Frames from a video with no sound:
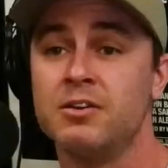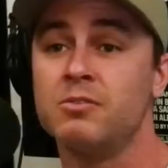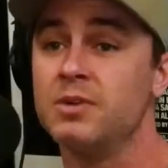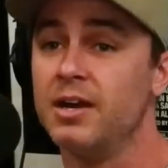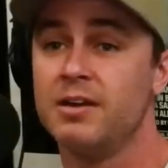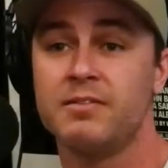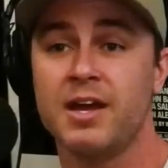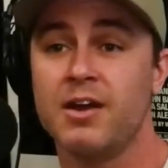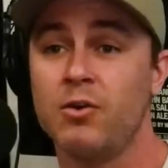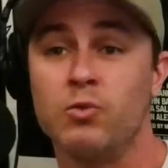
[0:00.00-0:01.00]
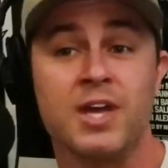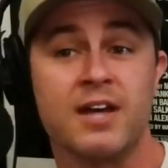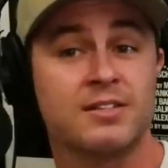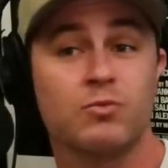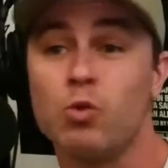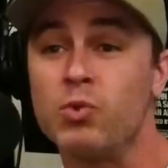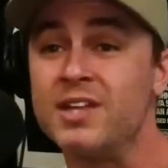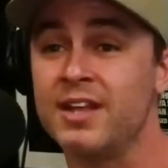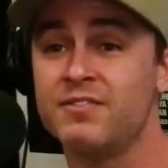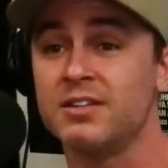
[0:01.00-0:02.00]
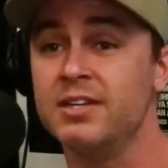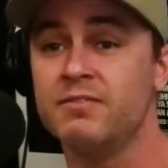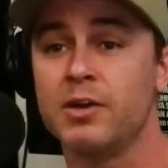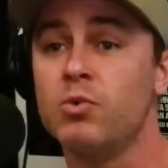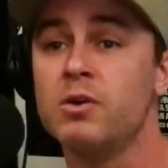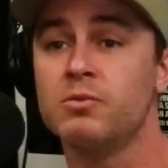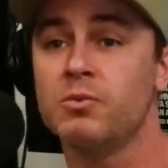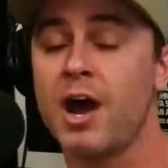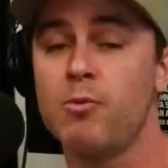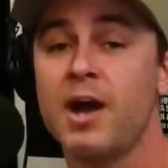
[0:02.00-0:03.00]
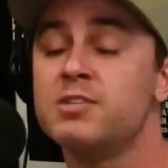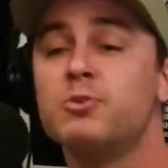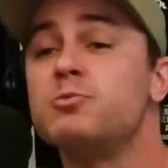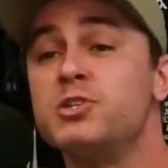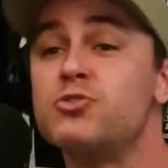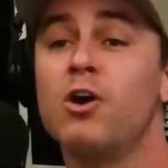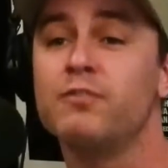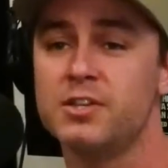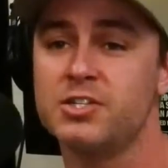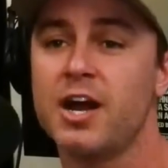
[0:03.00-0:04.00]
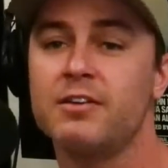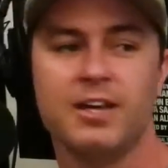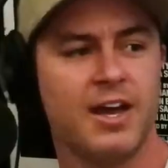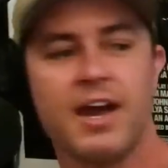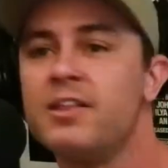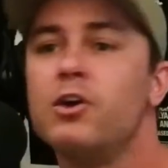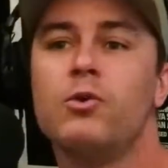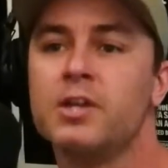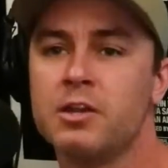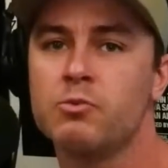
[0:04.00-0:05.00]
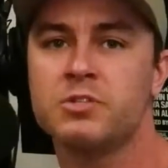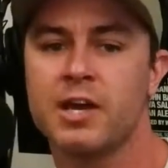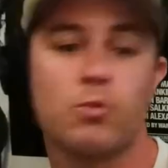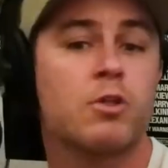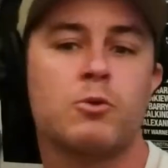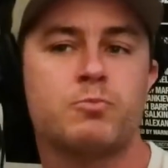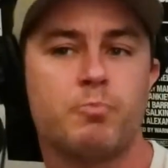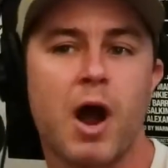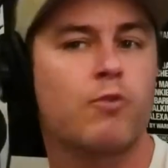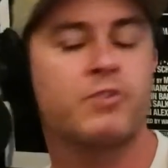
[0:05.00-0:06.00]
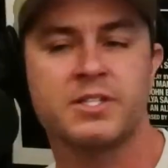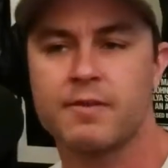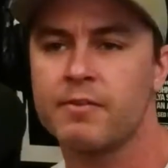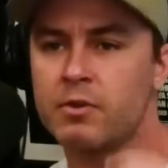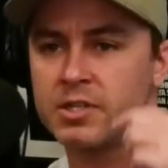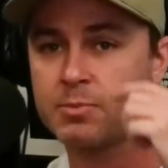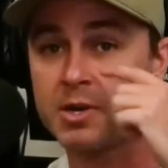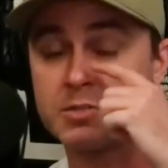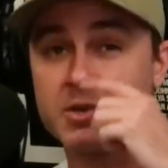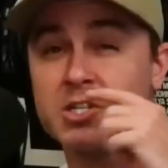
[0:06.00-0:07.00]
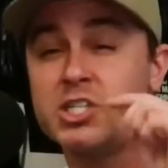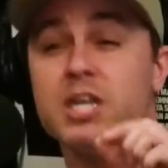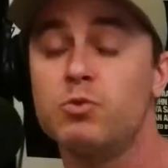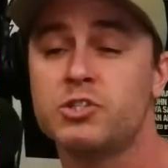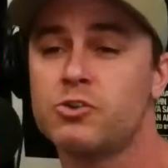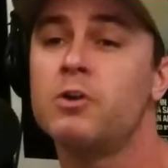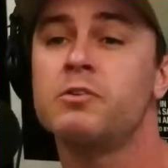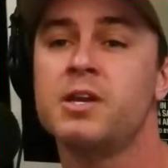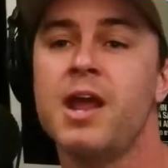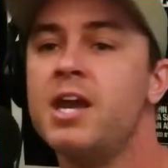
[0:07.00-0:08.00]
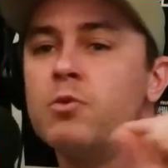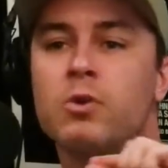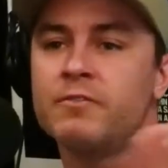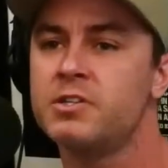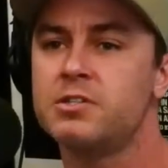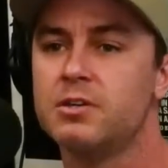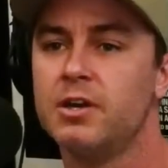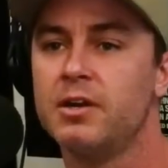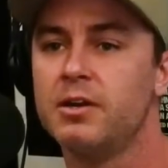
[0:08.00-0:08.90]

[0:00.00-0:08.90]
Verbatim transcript: you know, that only has a week left to live. Like, how am I supposed to be strong for this child? And then going in there was like one of the most powerful things I've ever experienced, because she was stronger than any one of us,